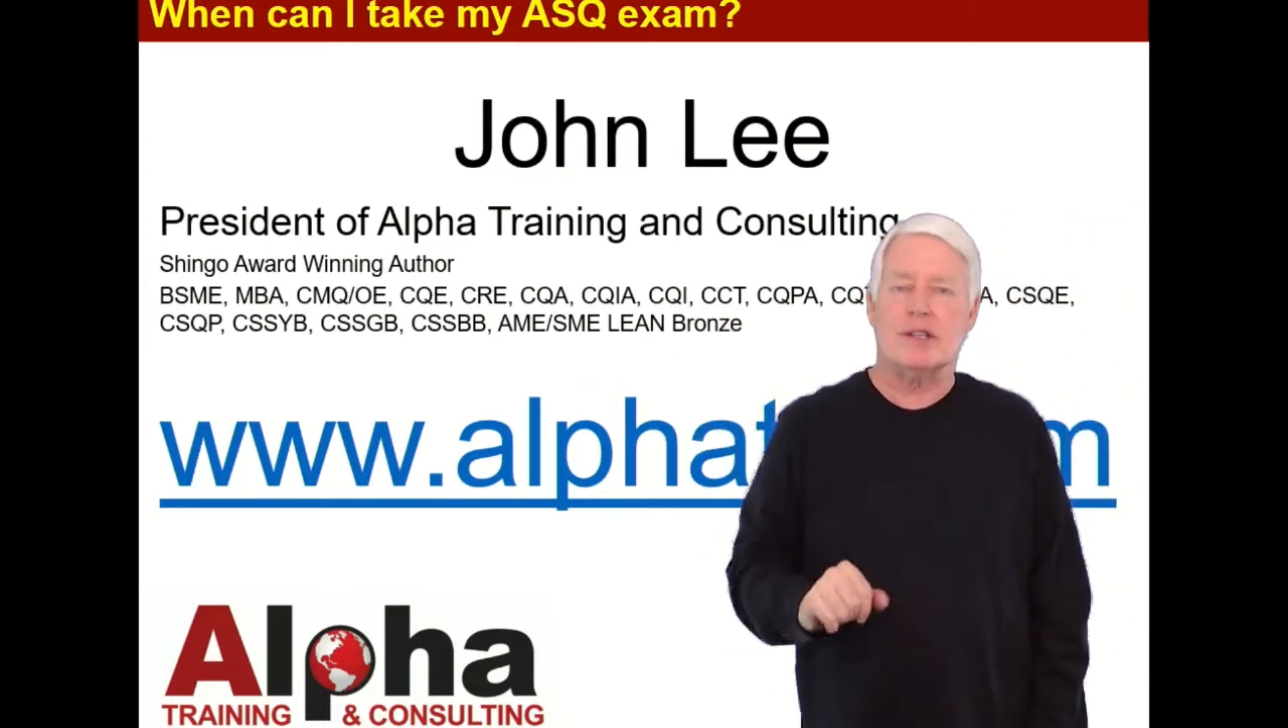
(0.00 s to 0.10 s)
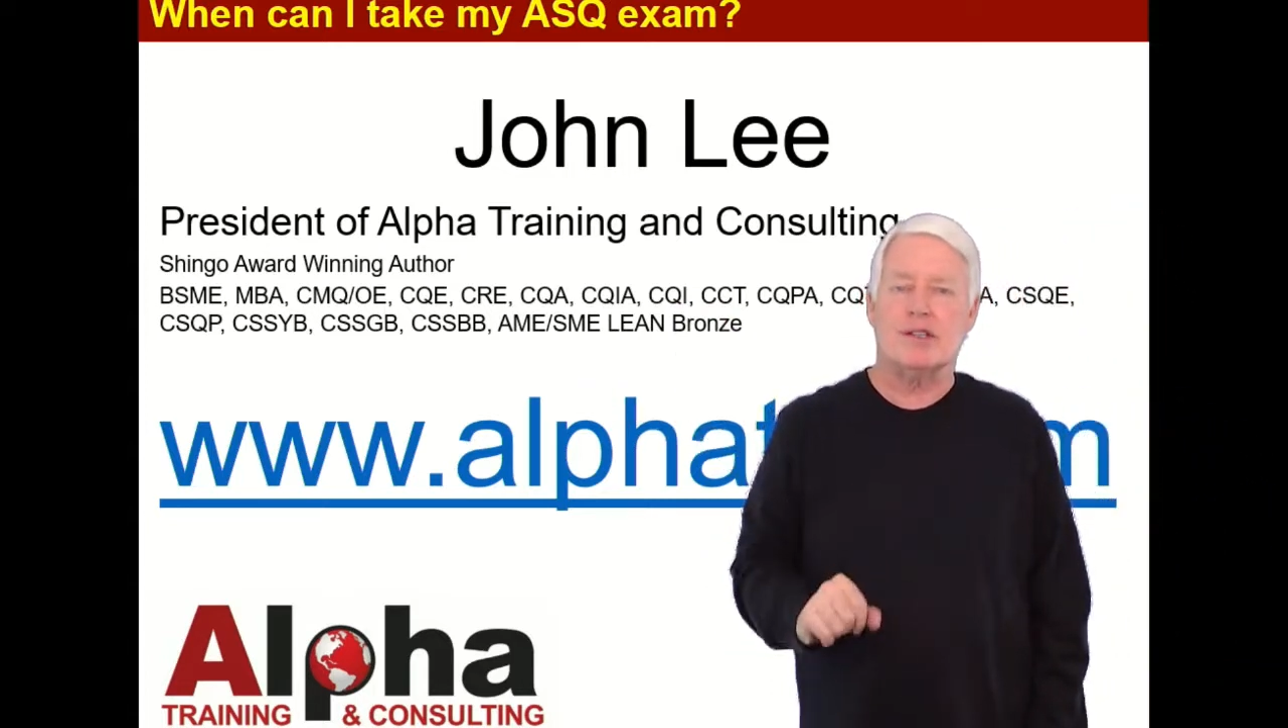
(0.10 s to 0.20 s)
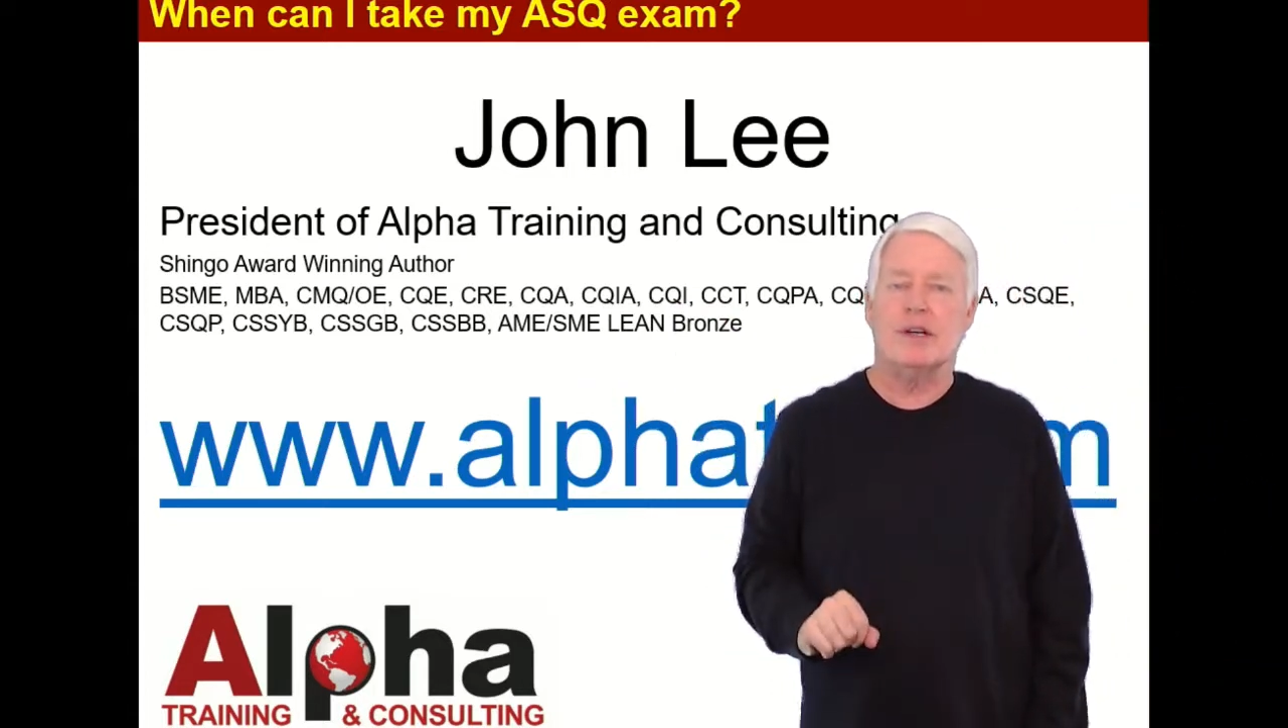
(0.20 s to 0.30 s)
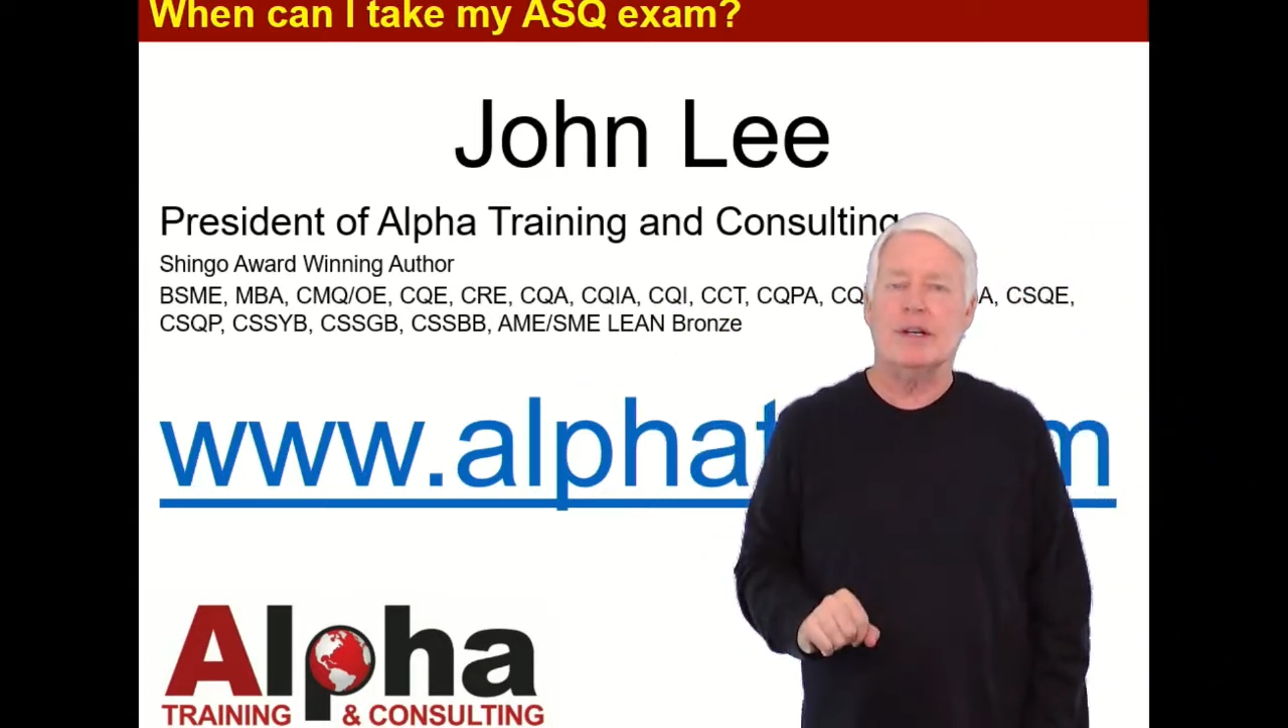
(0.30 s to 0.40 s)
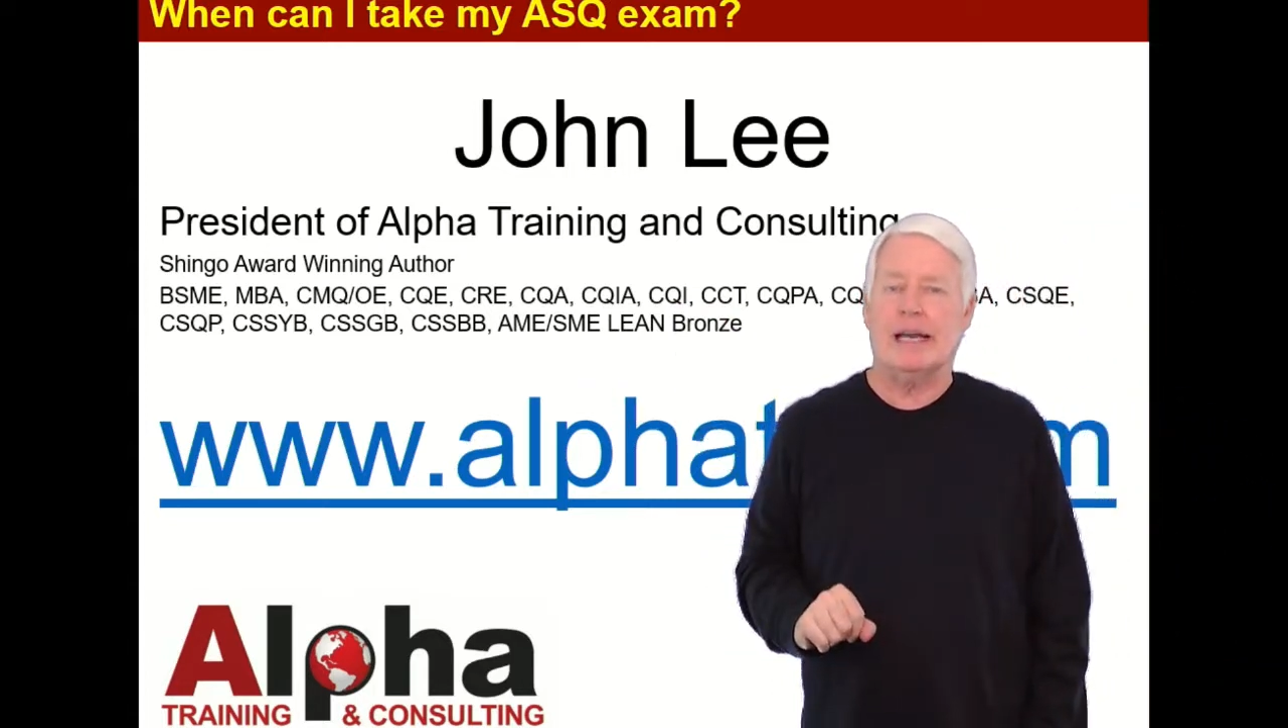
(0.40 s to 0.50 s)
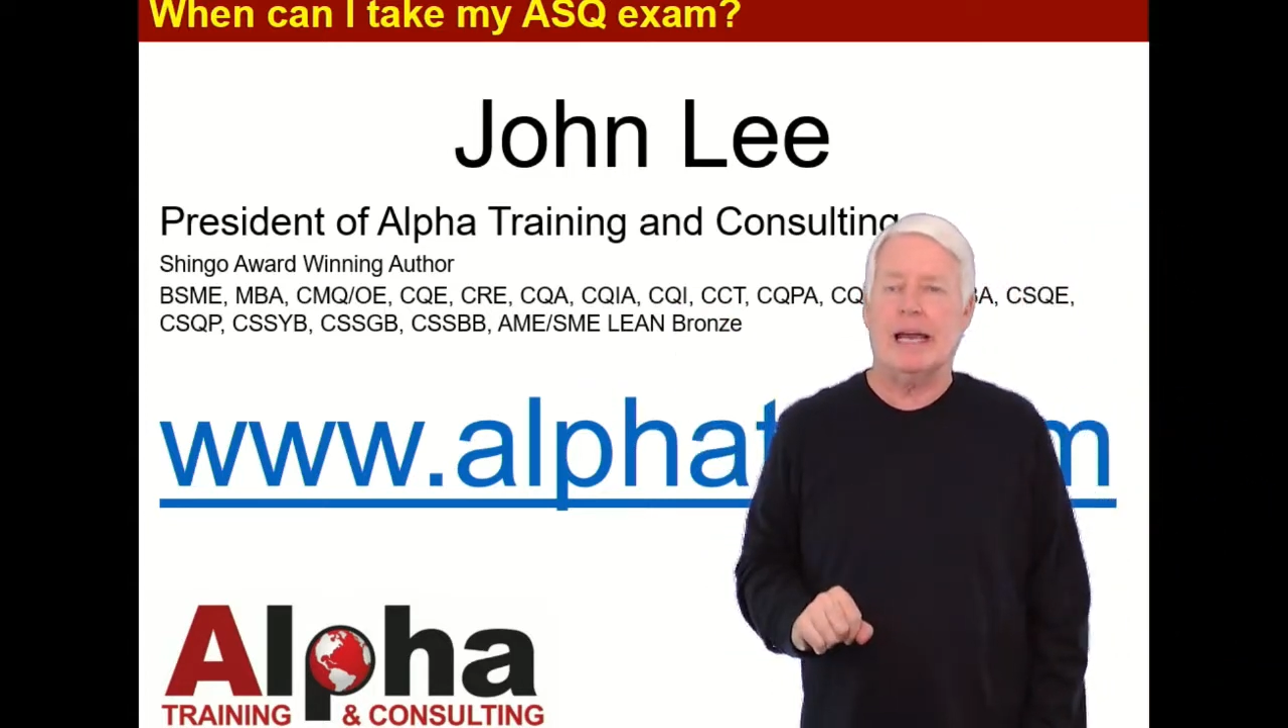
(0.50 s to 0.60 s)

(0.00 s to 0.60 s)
concerning